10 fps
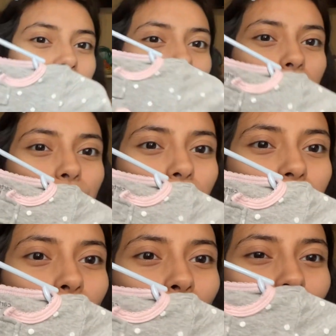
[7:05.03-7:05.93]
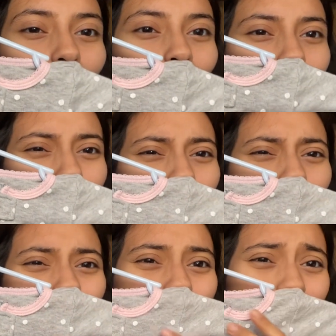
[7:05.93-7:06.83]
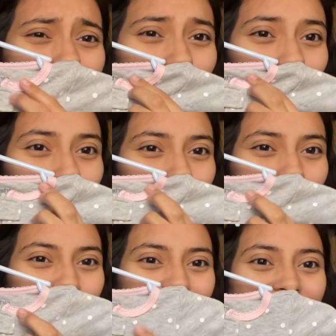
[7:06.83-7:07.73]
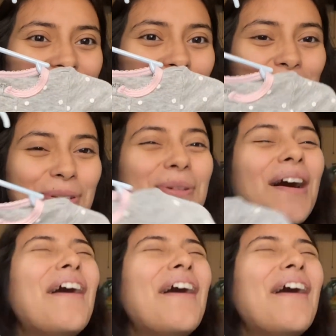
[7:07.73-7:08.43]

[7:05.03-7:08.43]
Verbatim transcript: a little unicorn balloons with pink, blue.